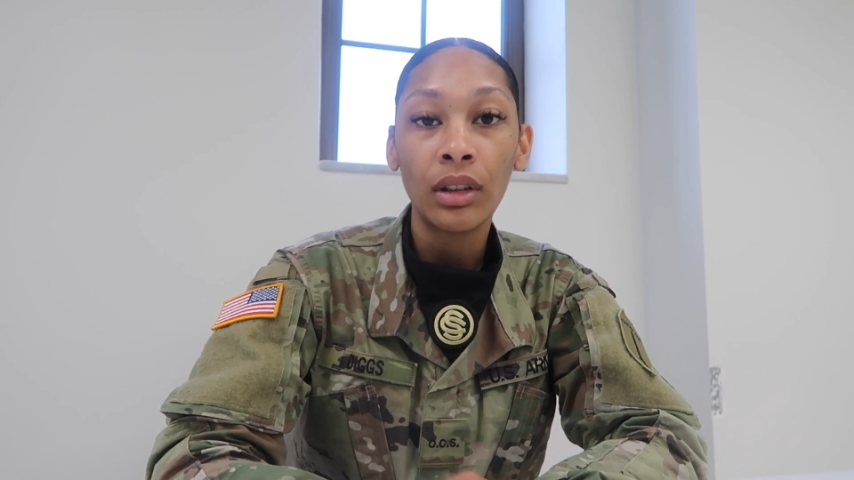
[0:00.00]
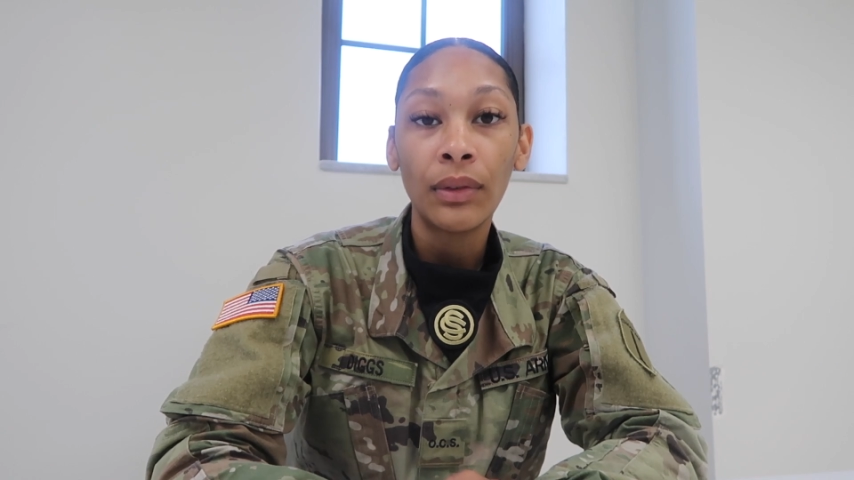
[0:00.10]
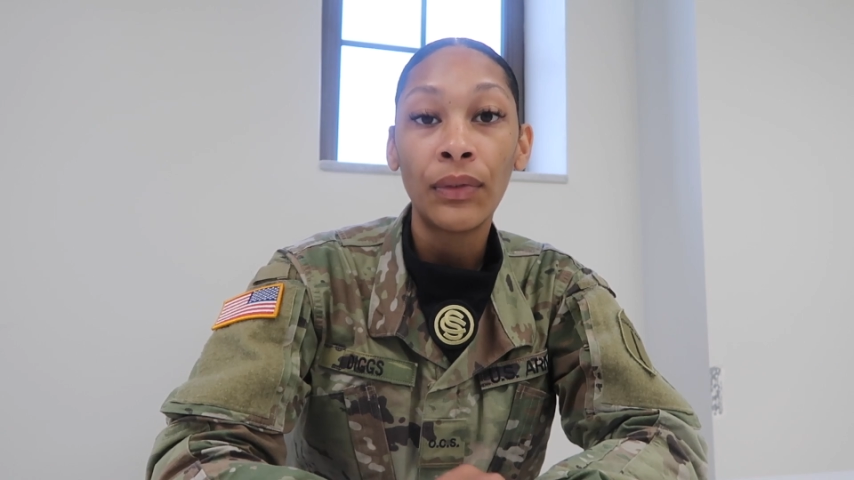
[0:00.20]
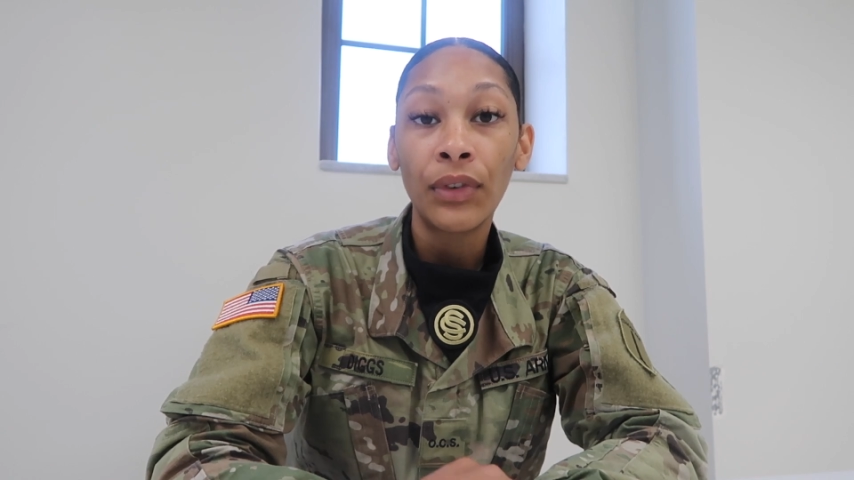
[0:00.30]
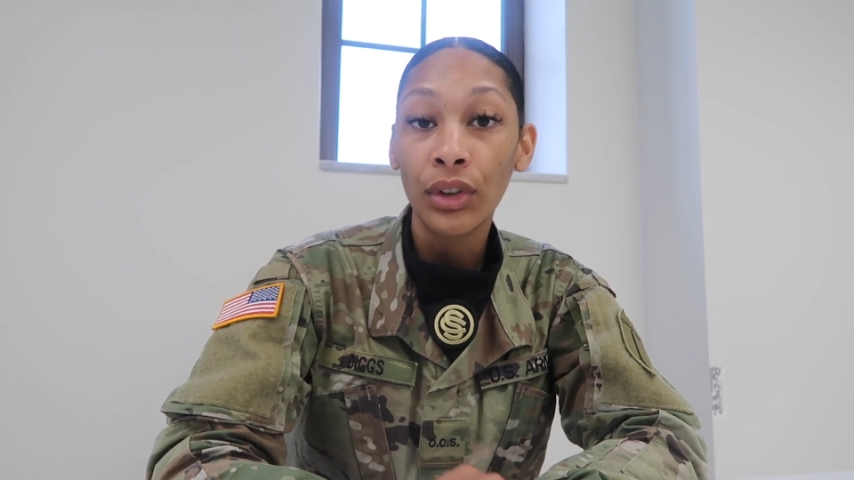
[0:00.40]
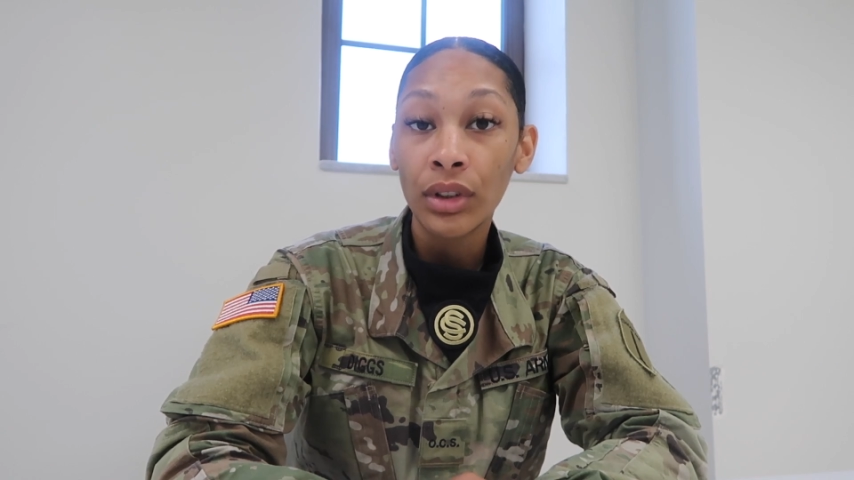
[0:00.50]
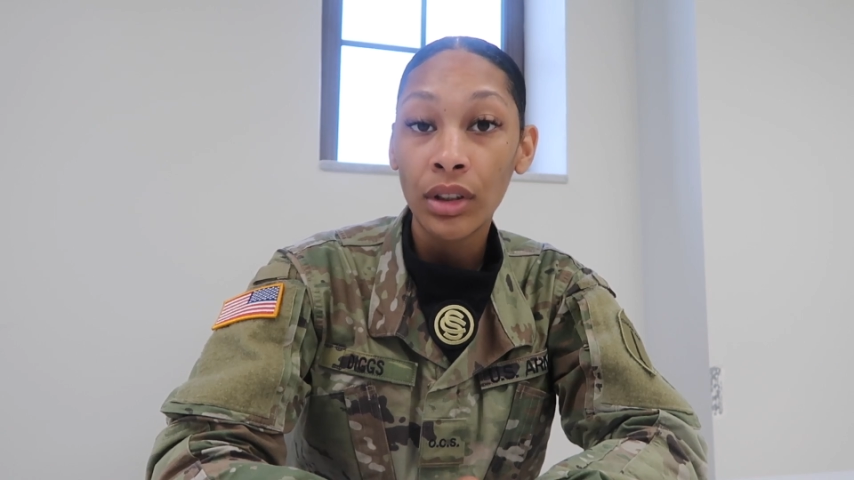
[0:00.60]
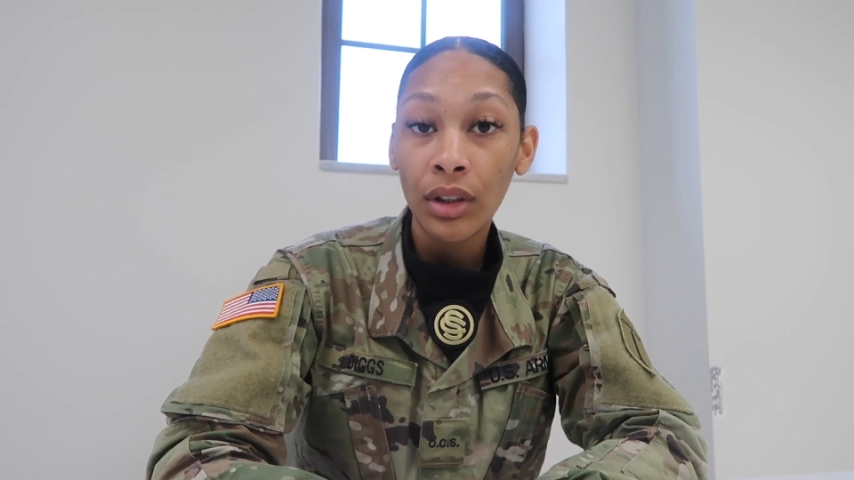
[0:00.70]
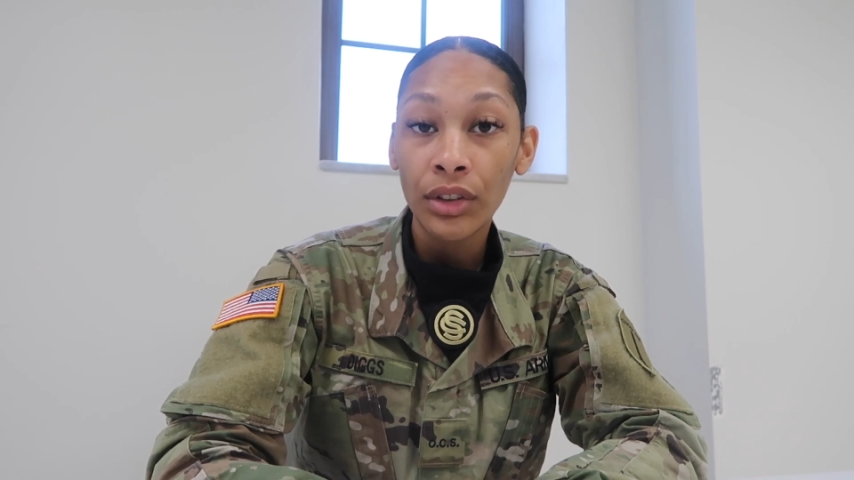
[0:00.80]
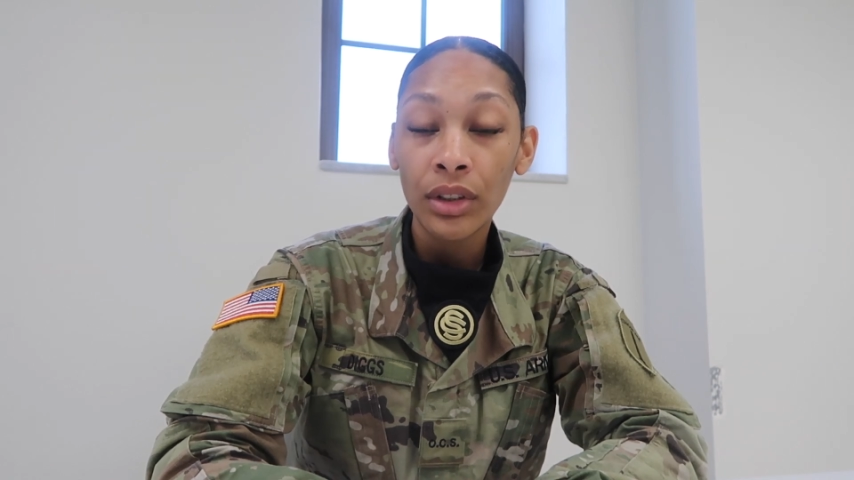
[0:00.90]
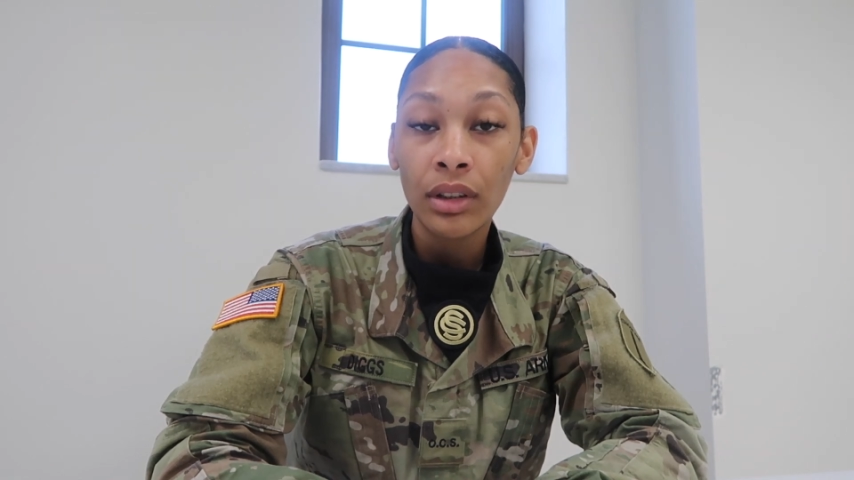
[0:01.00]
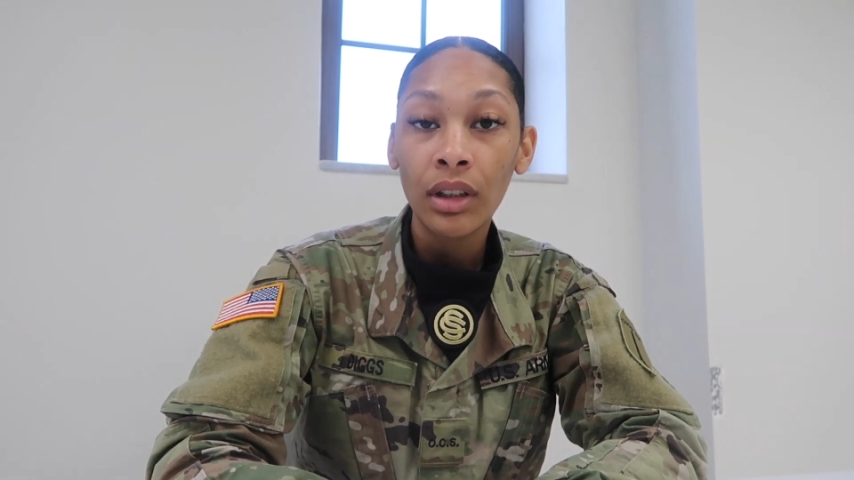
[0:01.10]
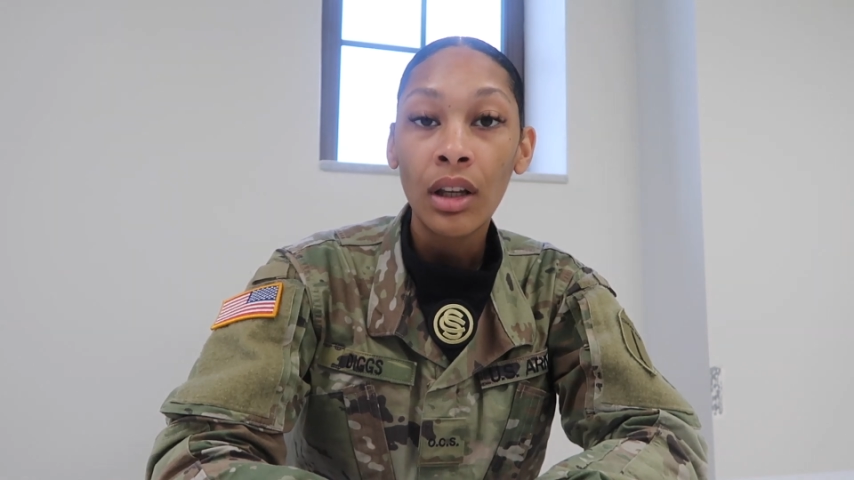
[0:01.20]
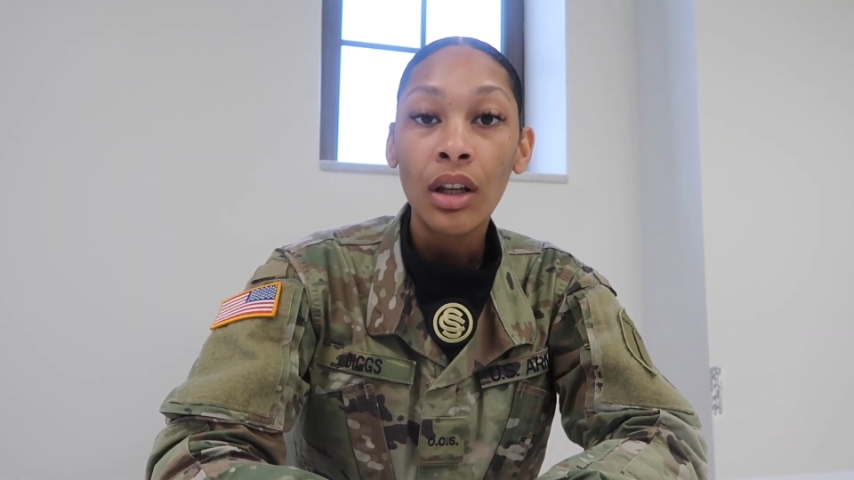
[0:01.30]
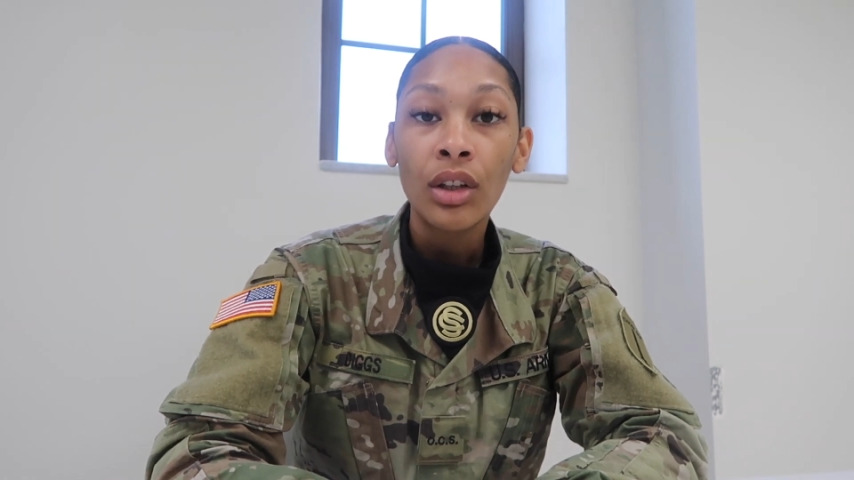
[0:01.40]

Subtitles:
of first sergeant.